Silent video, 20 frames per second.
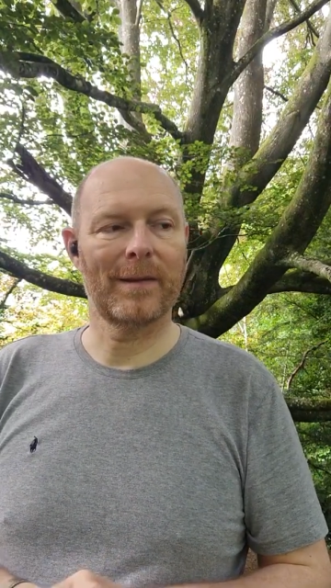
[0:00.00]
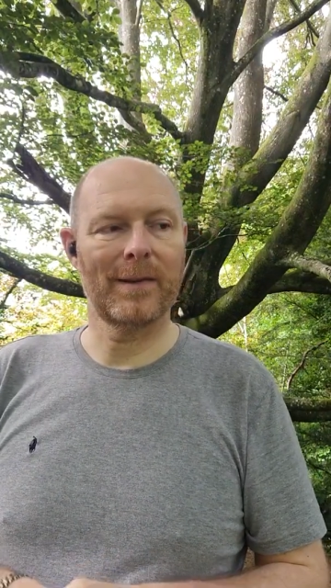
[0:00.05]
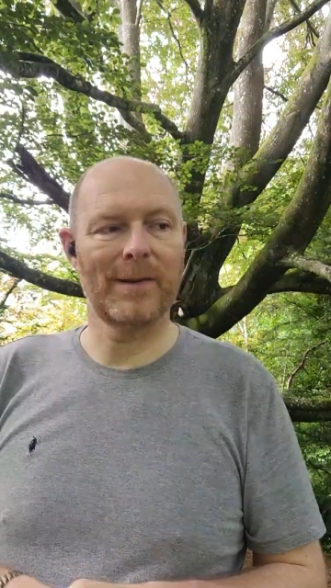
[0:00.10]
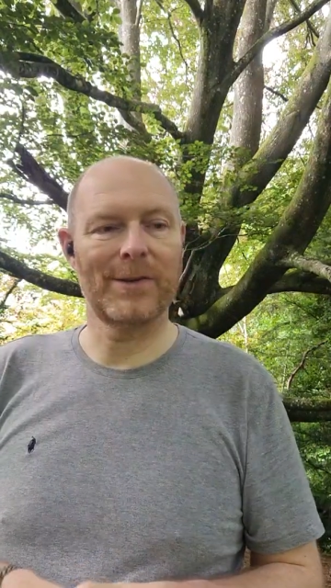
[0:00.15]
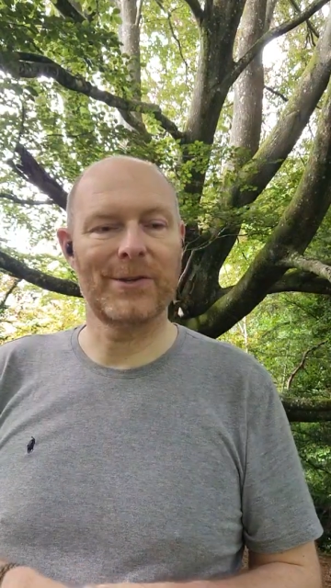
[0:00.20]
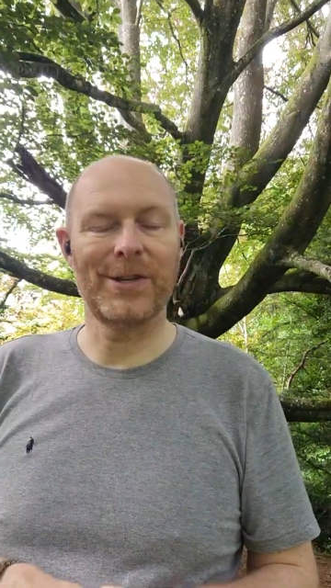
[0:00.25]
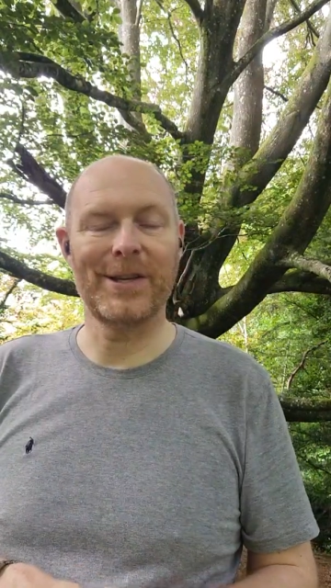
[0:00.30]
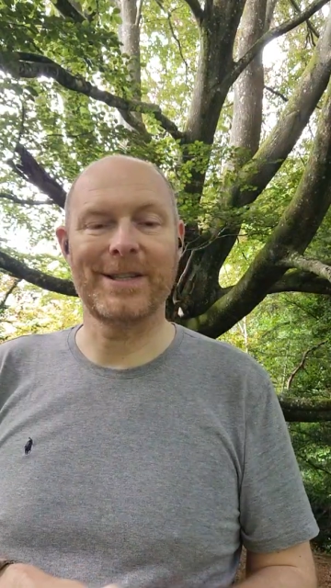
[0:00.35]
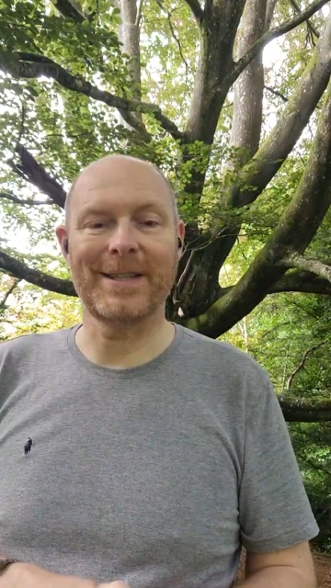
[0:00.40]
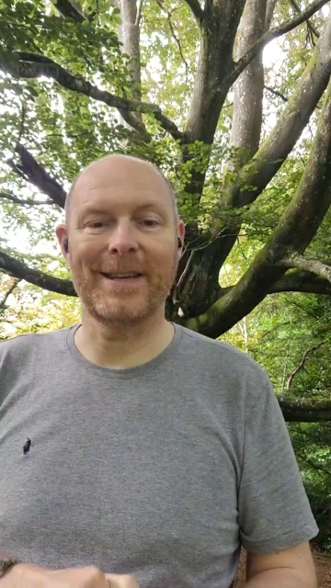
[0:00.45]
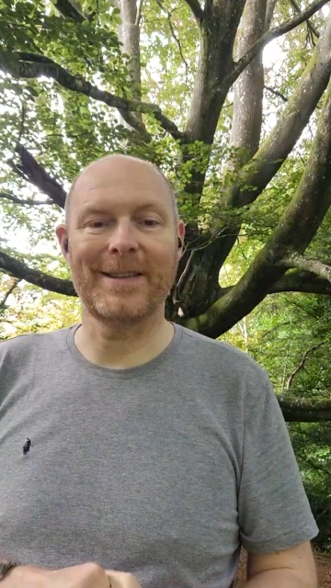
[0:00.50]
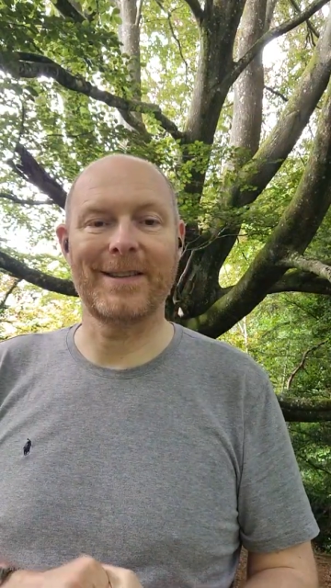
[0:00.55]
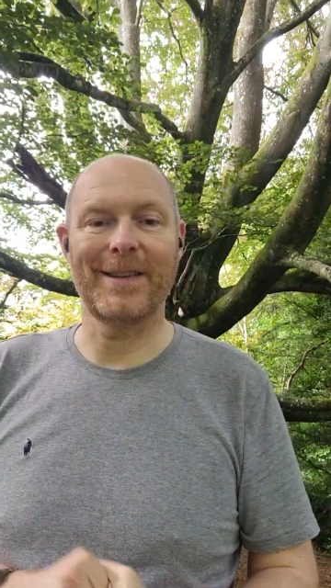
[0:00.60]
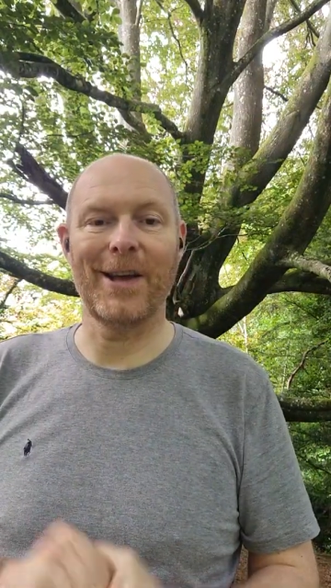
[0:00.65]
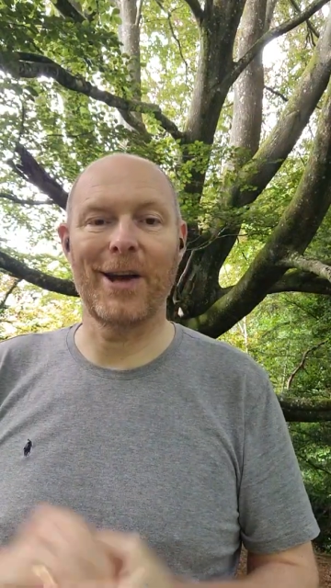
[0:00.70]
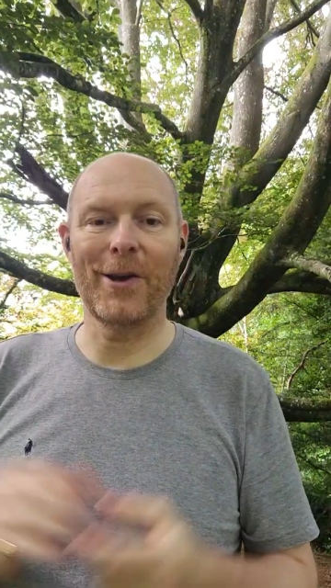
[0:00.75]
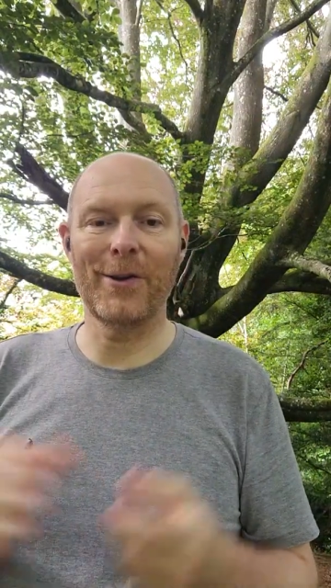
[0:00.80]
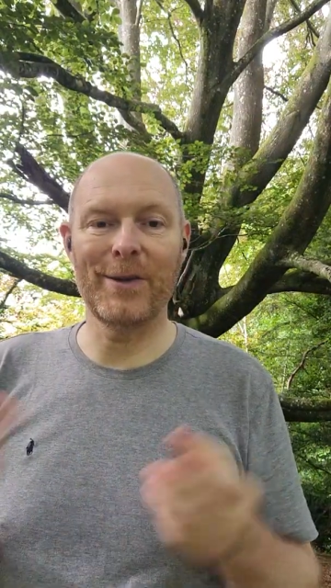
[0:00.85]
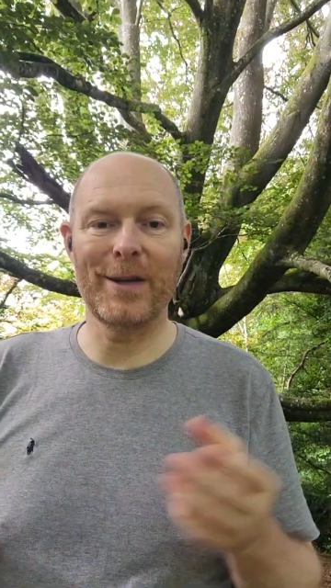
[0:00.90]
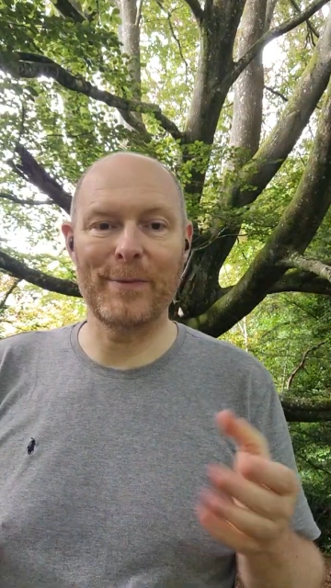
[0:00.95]
she says,
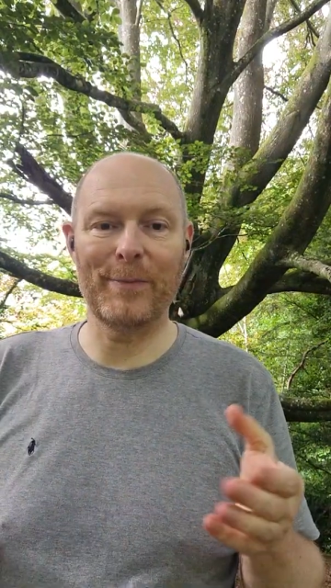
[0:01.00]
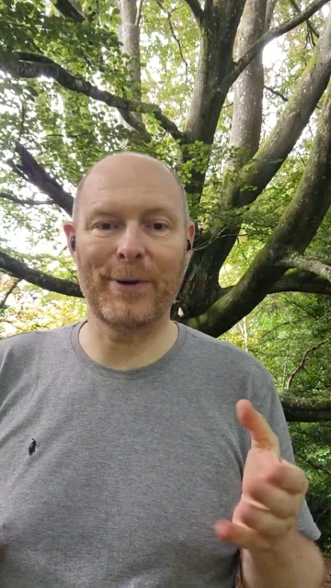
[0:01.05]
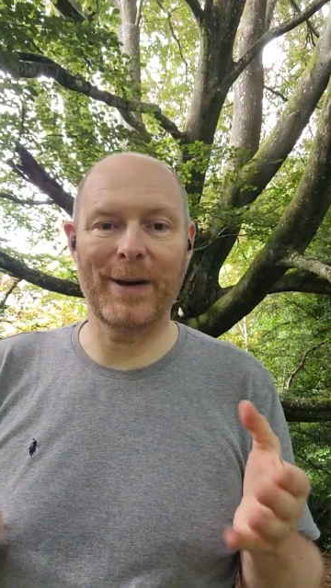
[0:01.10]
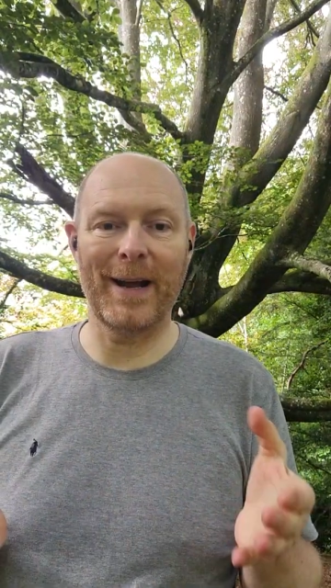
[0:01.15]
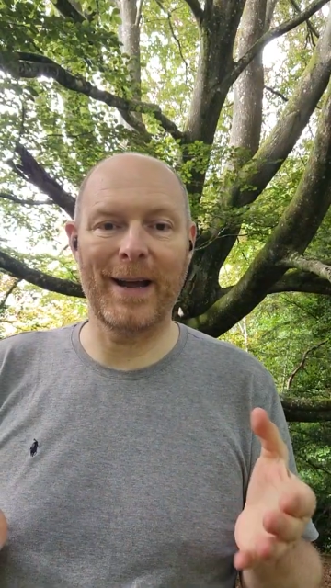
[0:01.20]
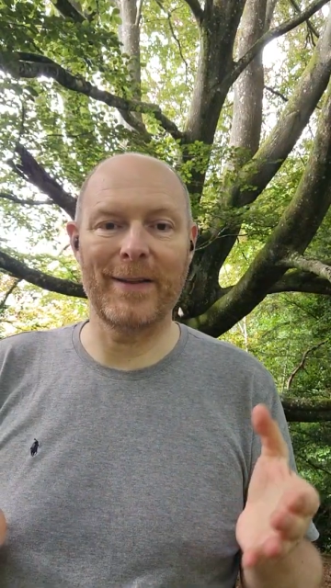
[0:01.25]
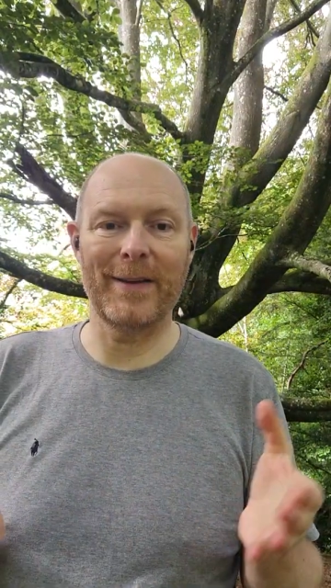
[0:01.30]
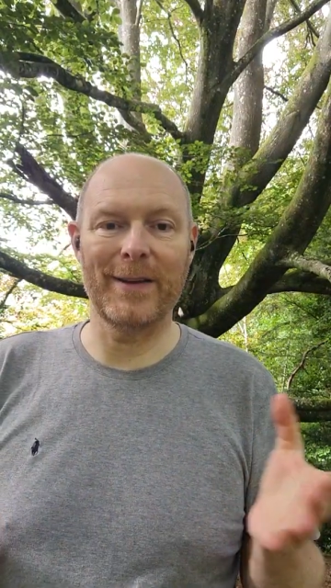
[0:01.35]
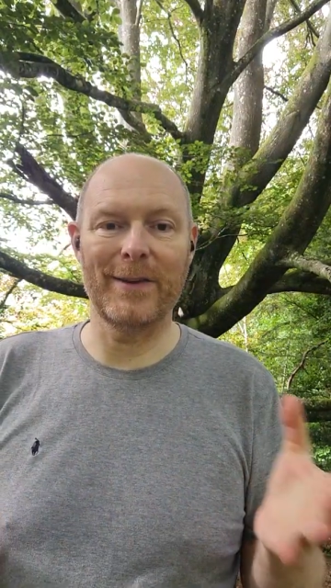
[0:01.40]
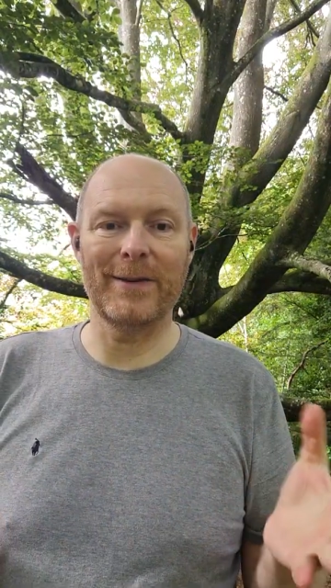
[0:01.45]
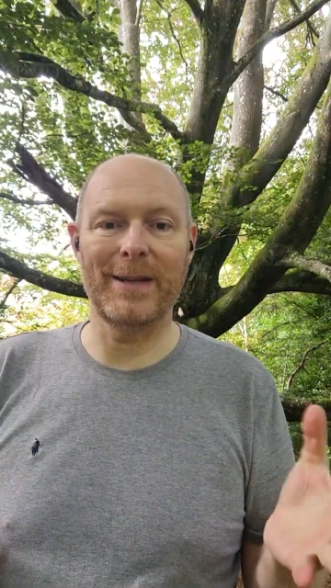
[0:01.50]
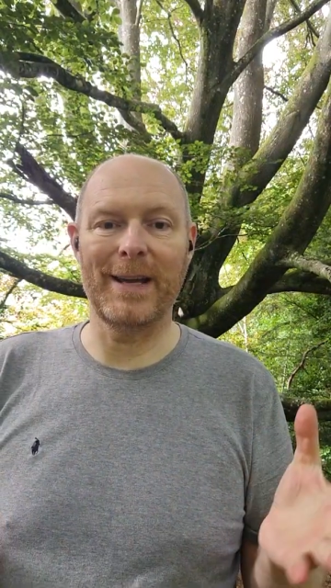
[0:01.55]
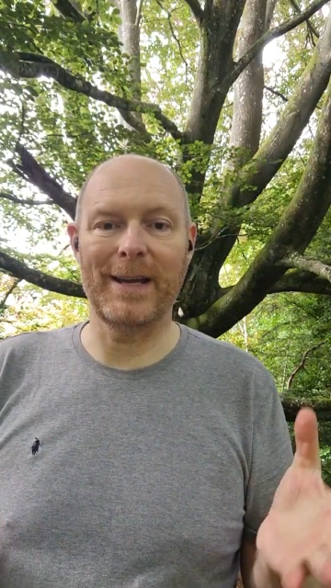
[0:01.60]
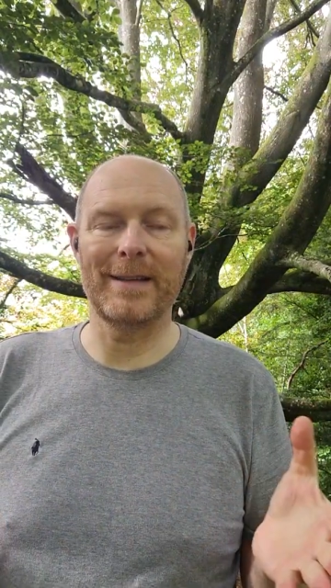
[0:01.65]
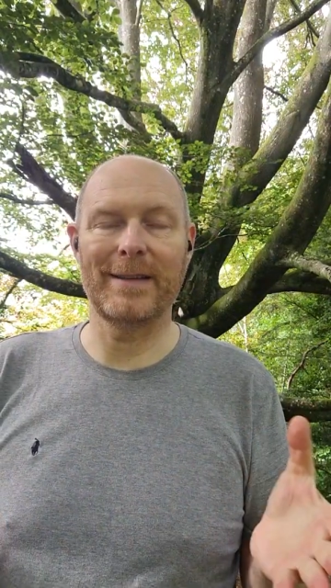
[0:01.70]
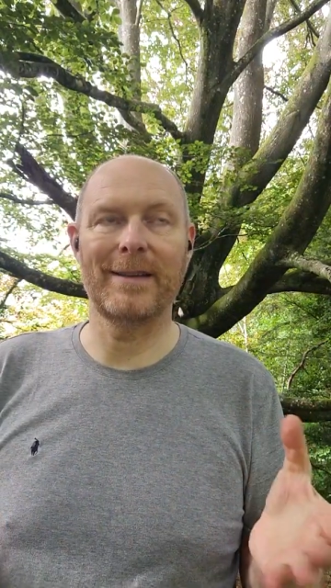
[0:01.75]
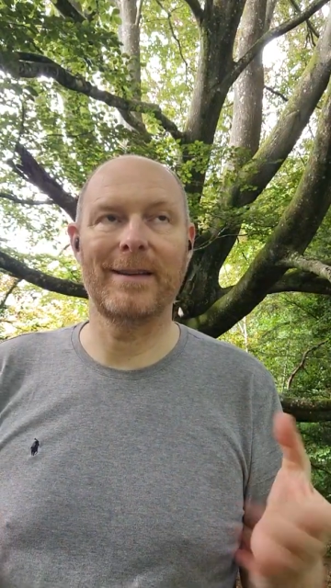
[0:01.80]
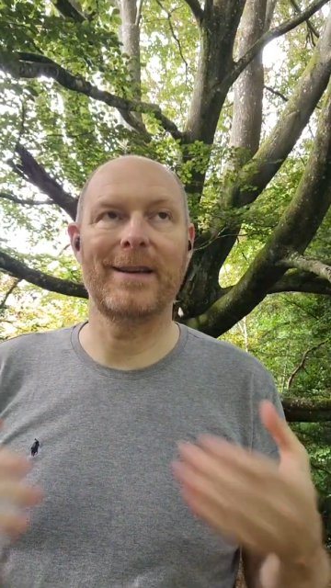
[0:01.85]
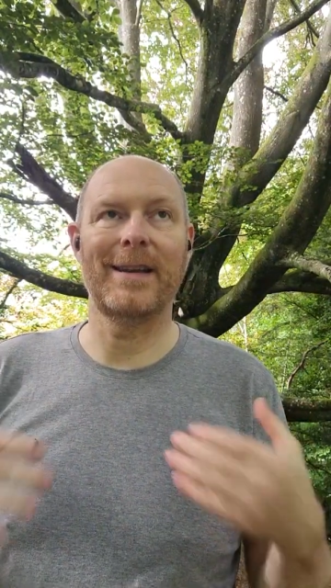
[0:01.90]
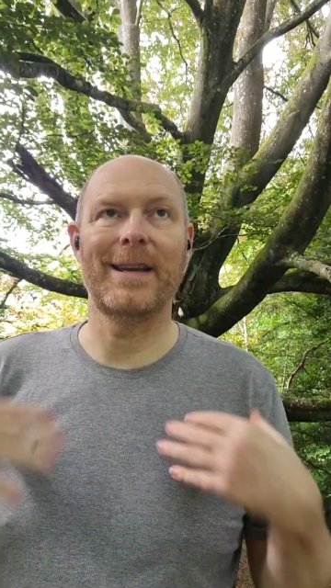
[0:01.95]
the only prayer that you
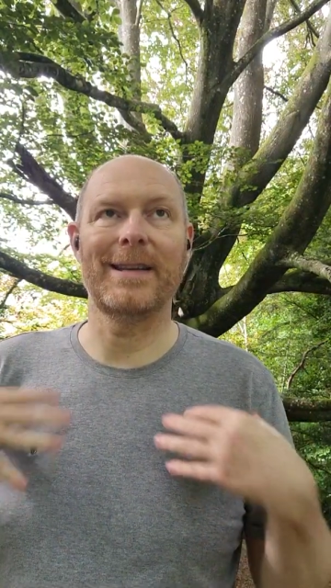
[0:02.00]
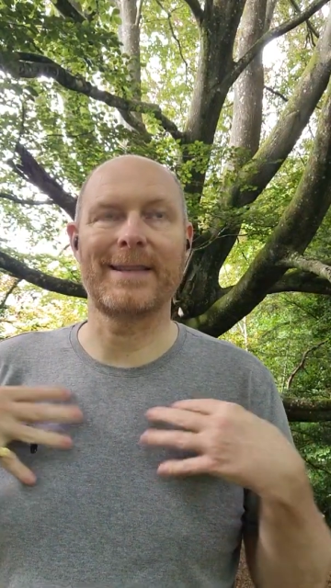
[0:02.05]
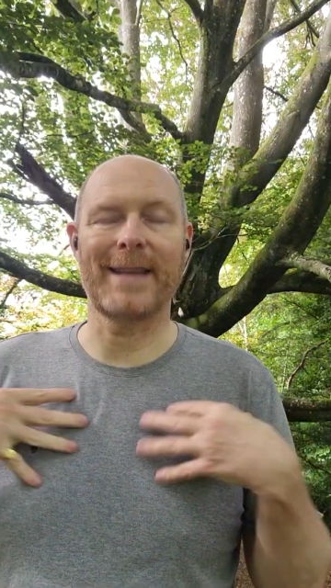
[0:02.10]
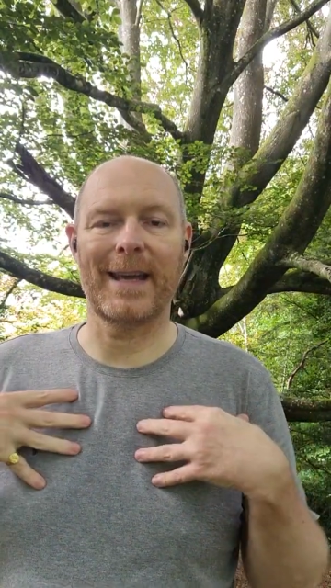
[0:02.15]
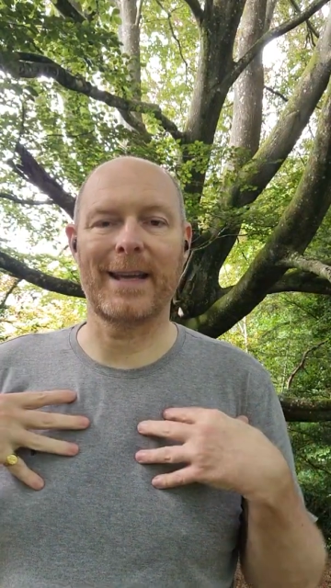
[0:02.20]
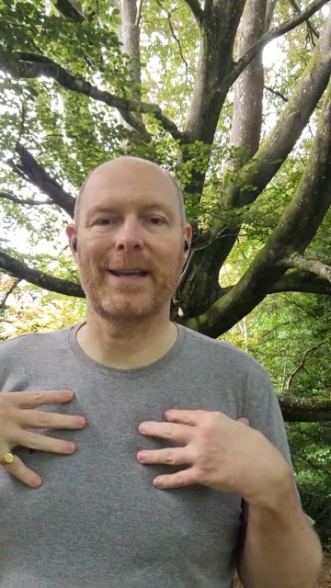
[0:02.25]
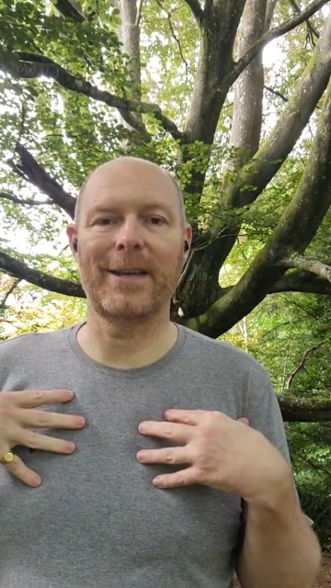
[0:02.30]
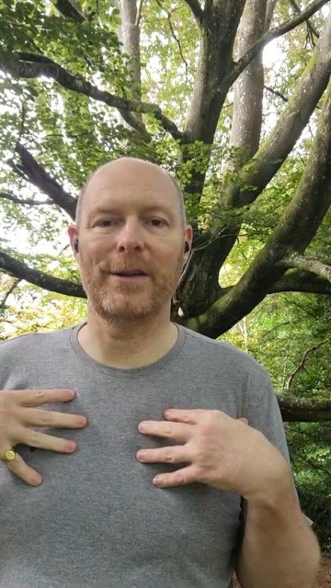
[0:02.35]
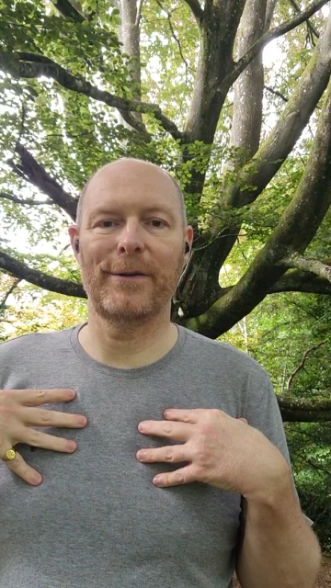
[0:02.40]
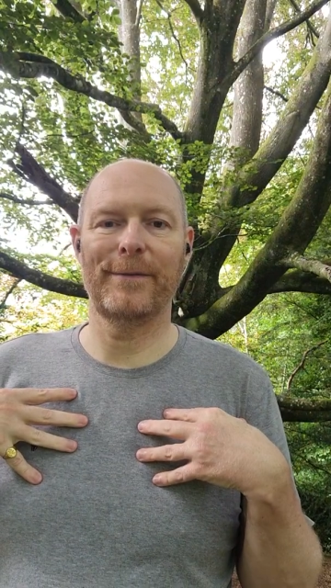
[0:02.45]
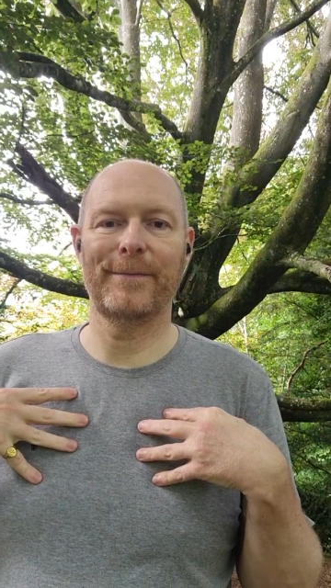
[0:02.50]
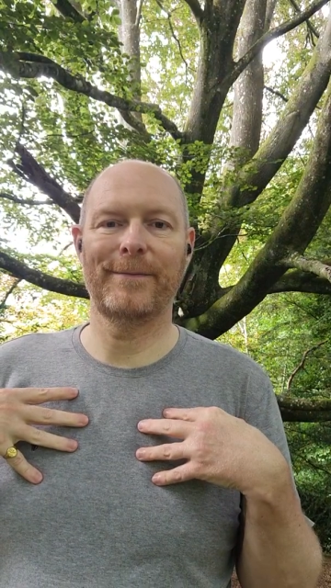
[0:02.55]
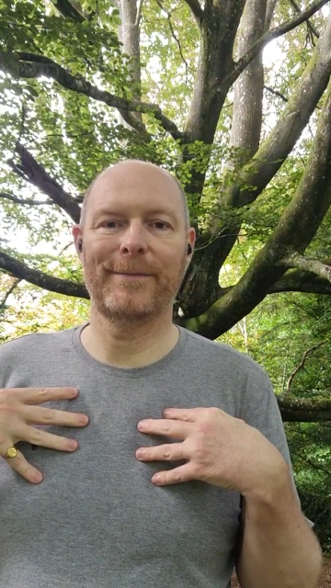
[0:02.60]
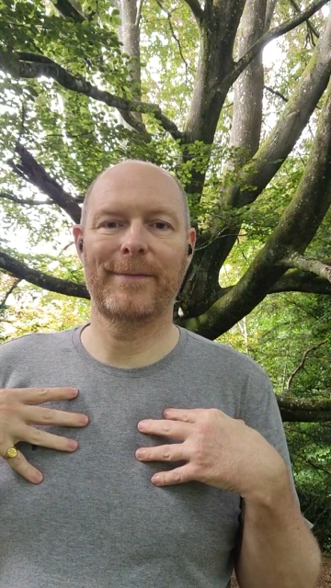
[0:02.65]
need is thank you.